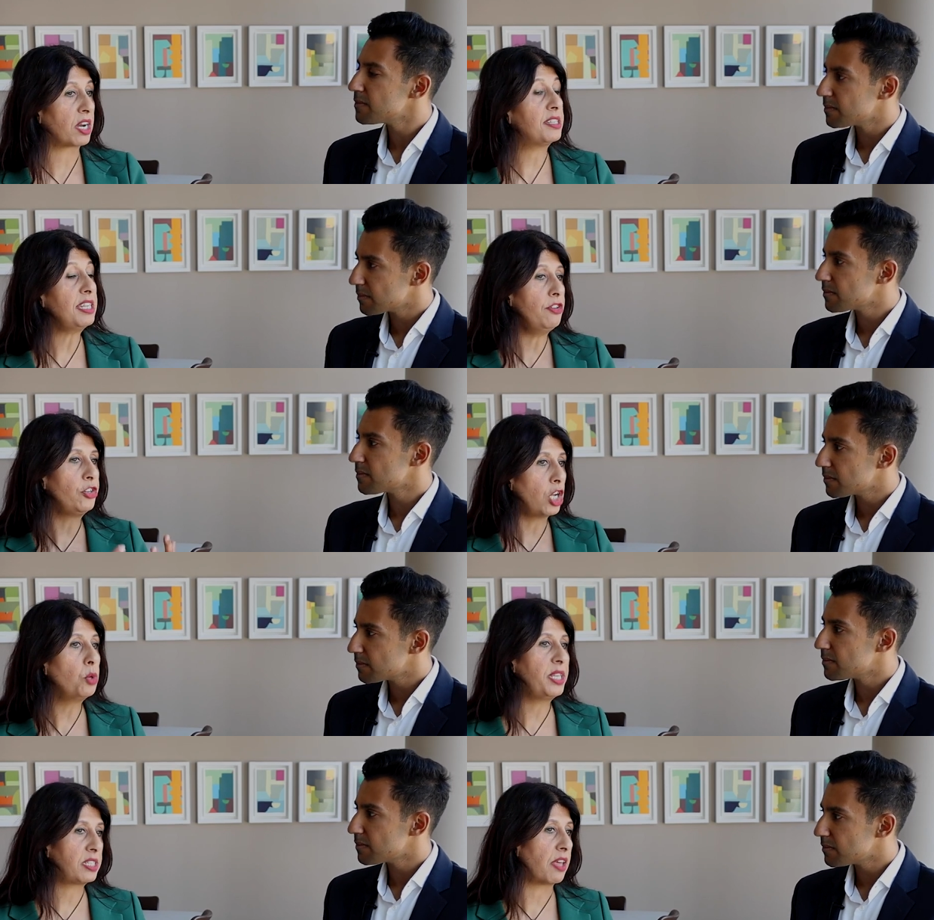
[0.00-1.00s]
Speaker 1: I didn't
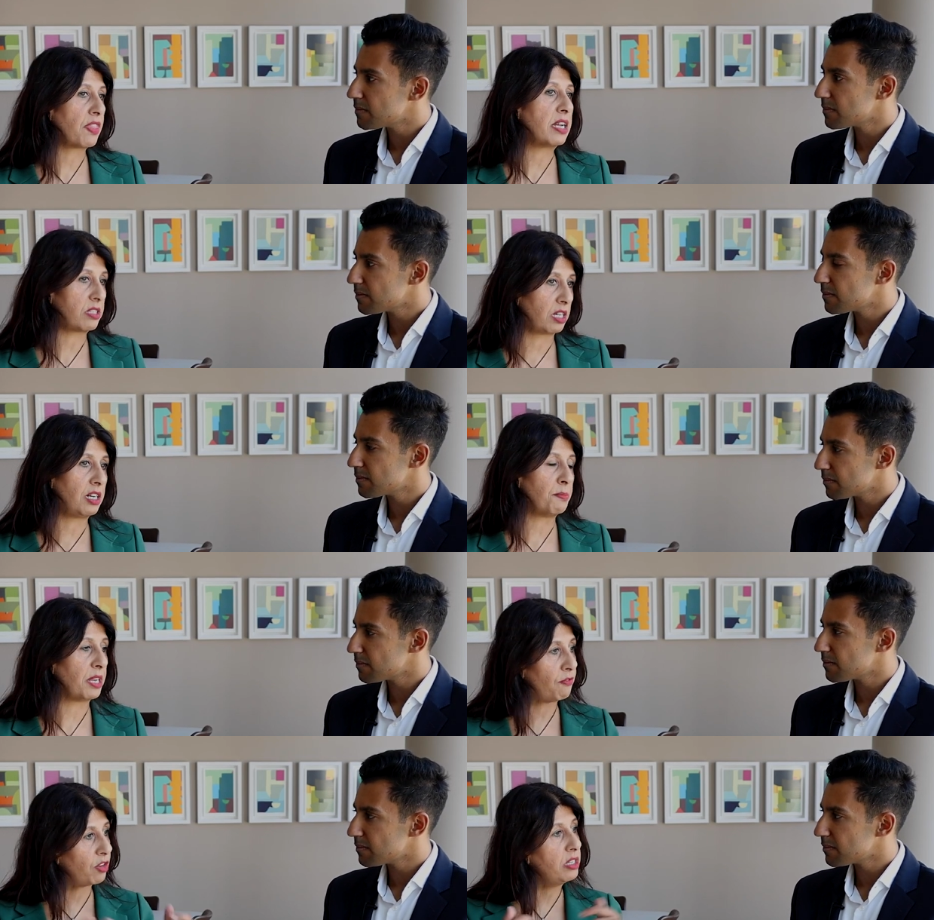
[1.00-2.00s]
know it at that time,
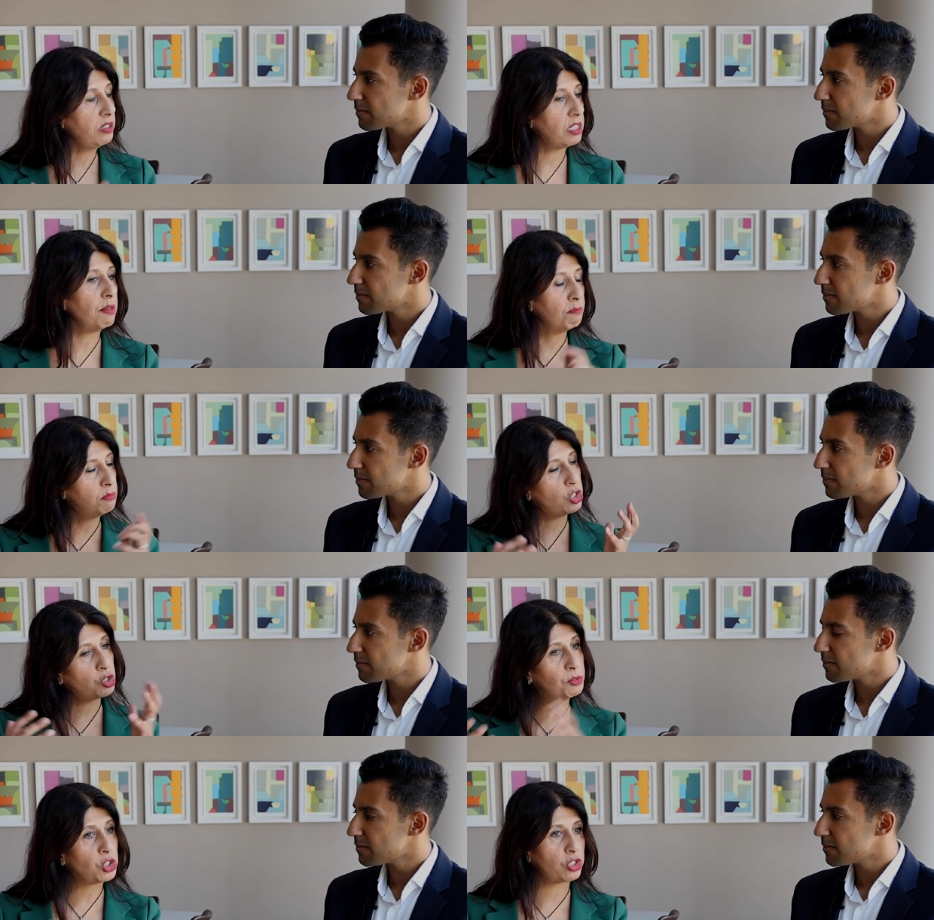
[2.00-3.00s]
and I've learnt it
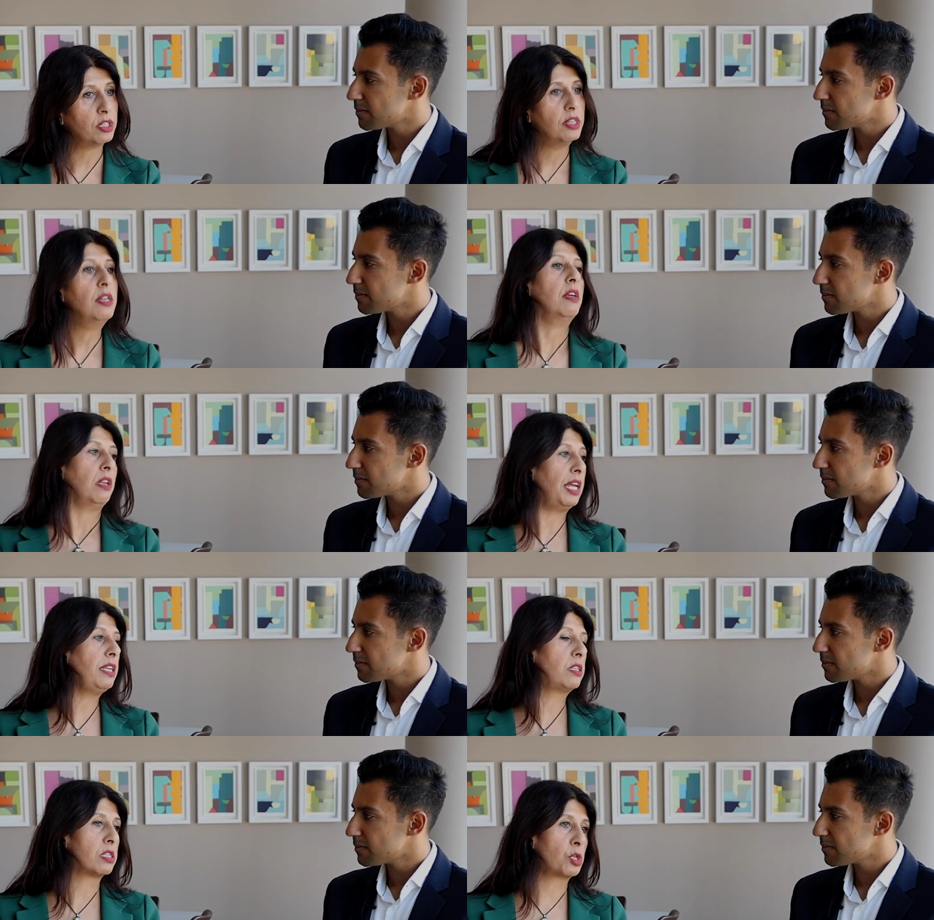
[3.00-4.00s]
much, much
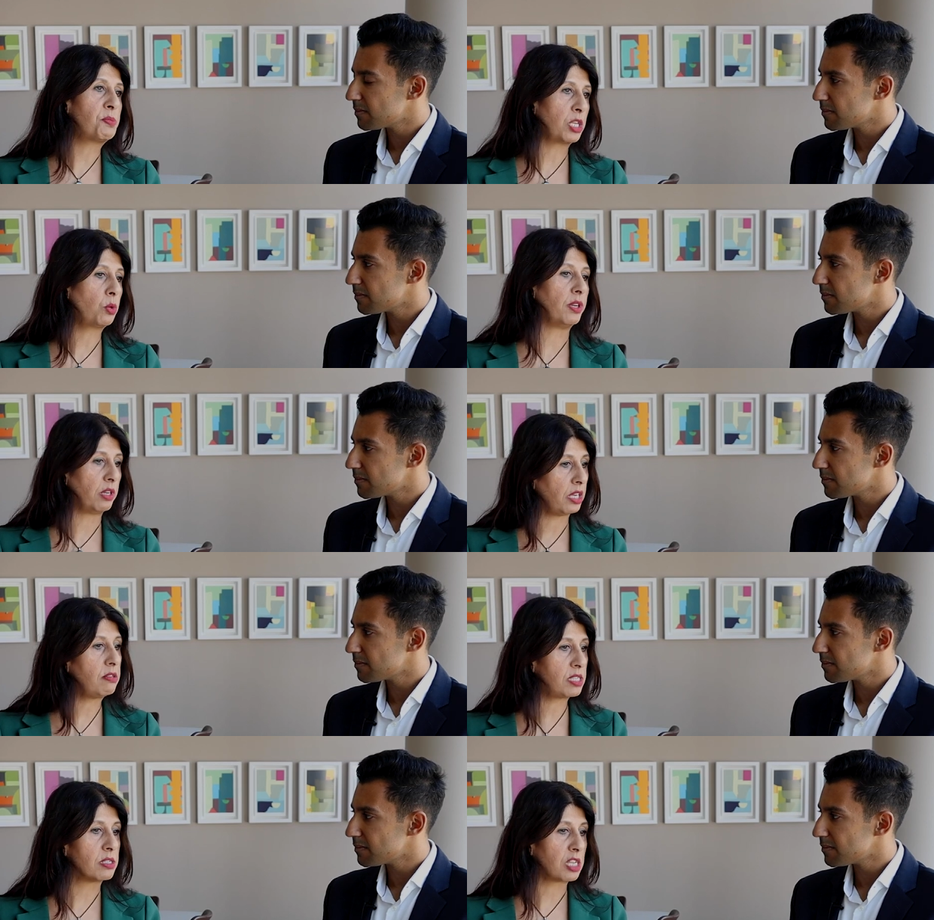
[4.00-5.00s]
later subsequently
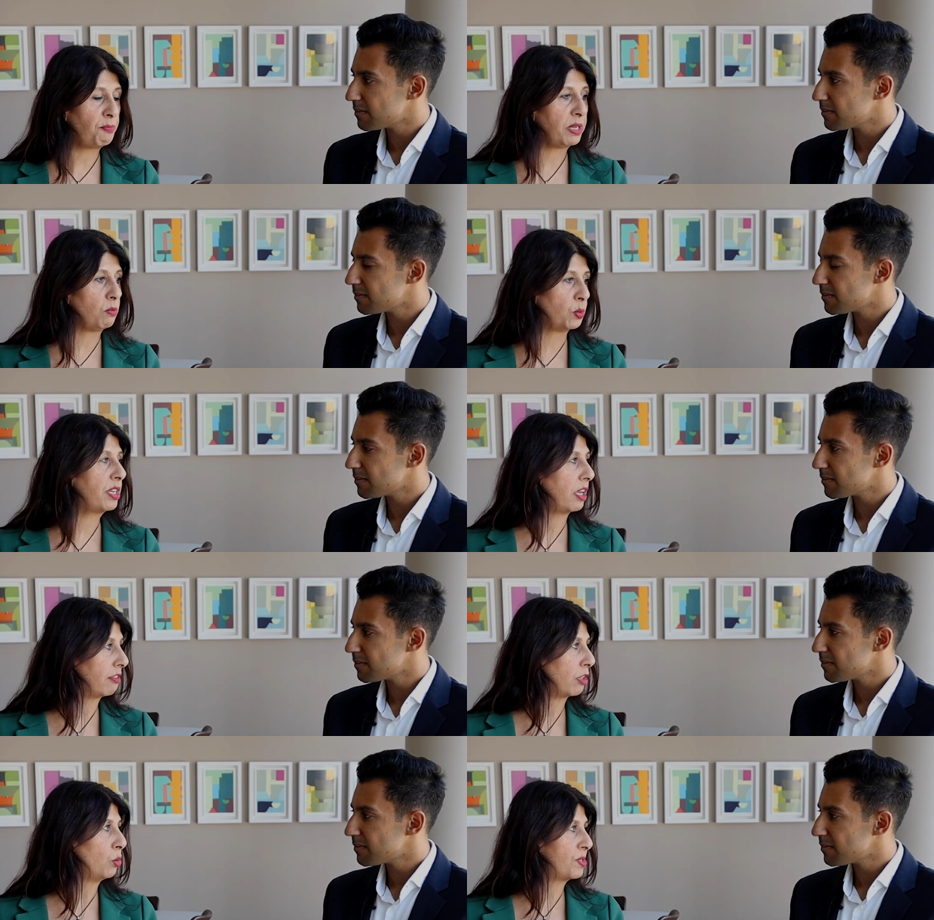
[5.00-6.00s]
since I've been working
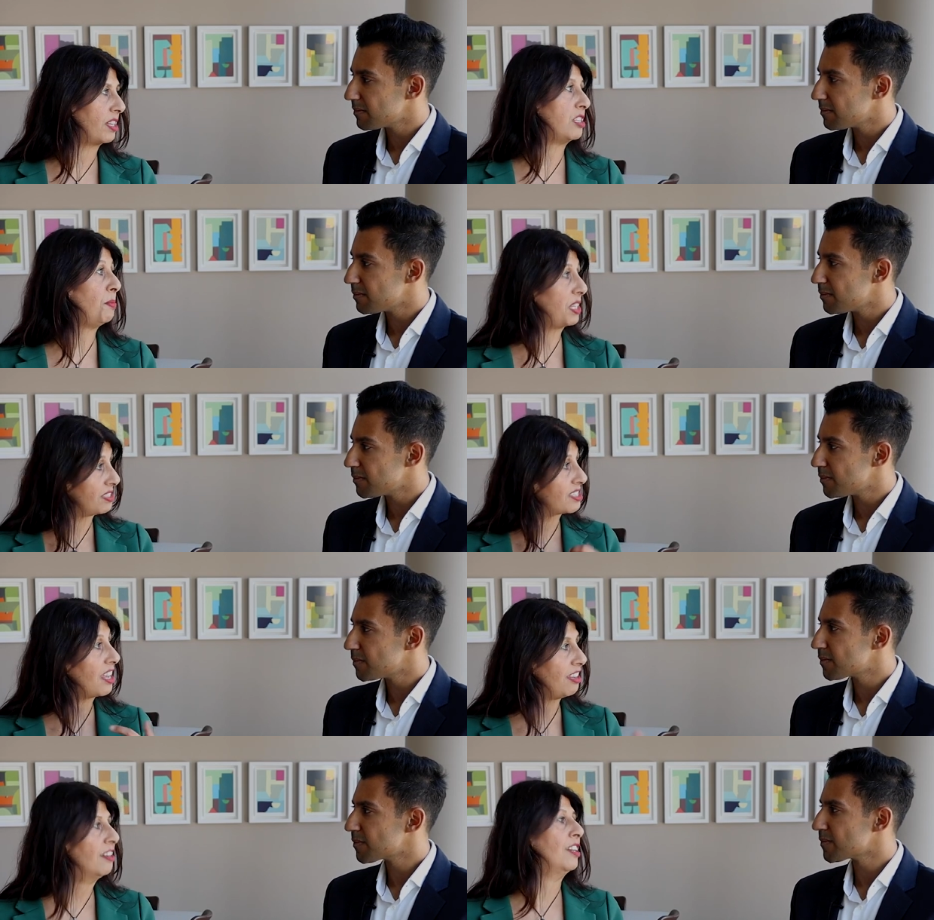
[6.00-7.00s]
at the Law Society because
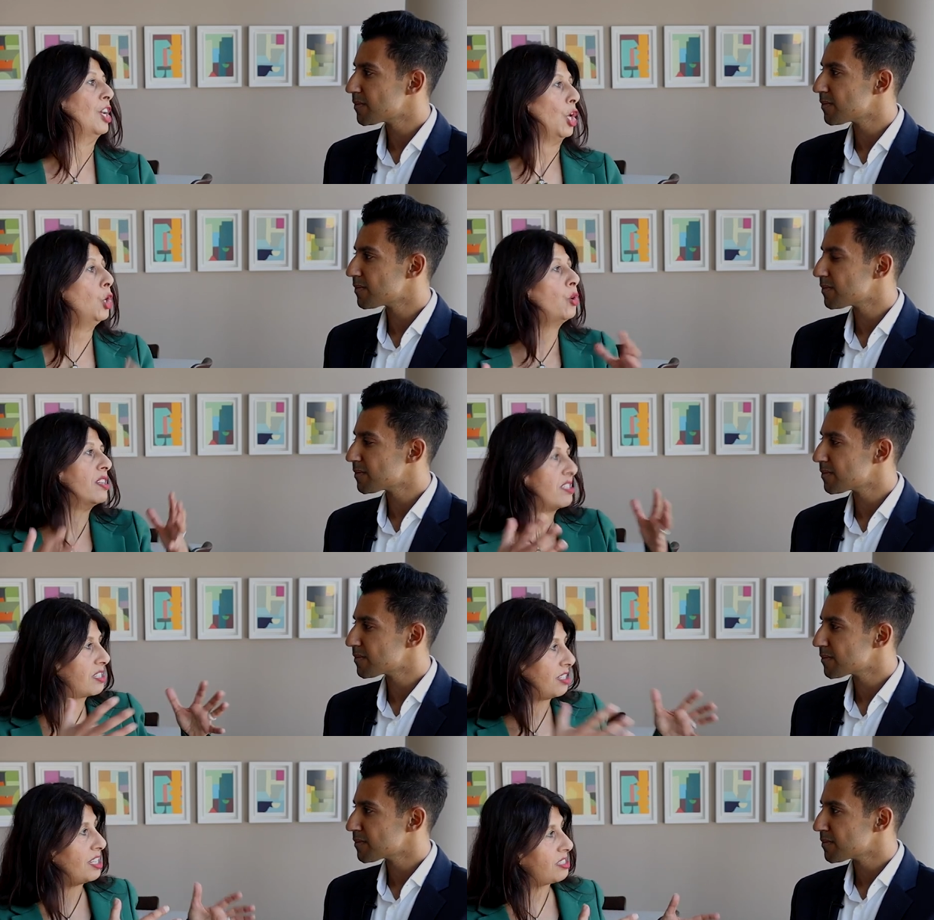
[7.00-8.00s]
they look at
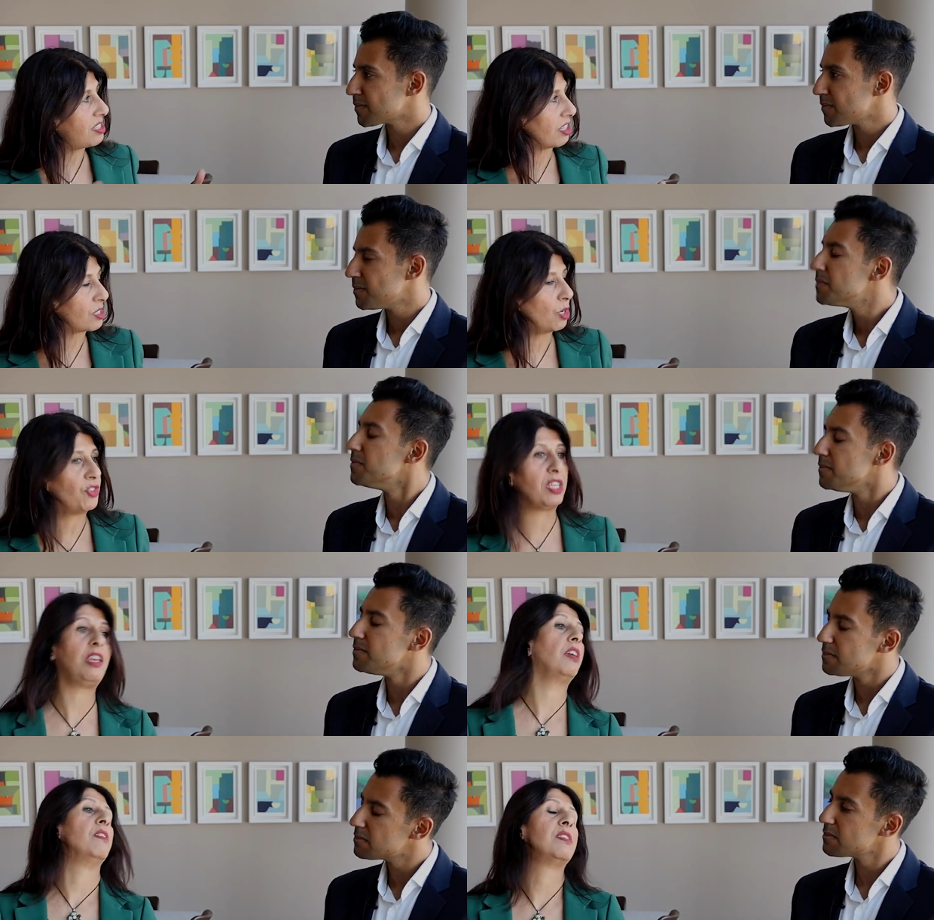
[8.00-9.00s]
statistics over mm. the hmm.
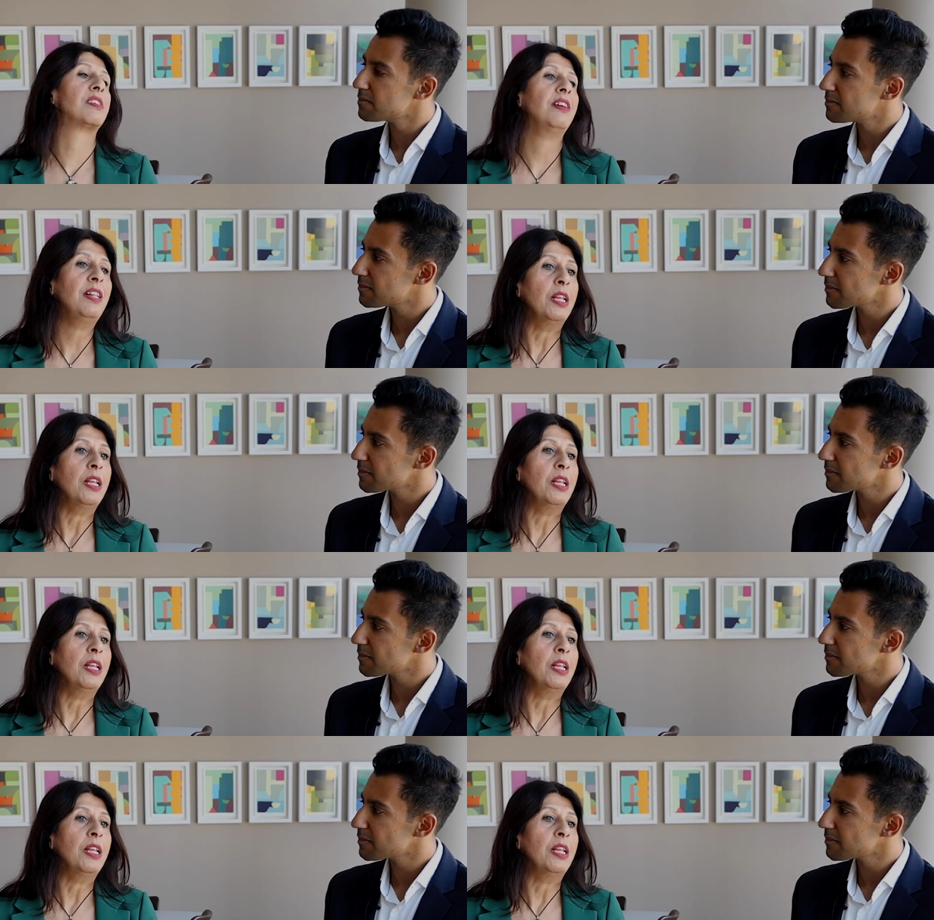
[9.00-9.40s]
years.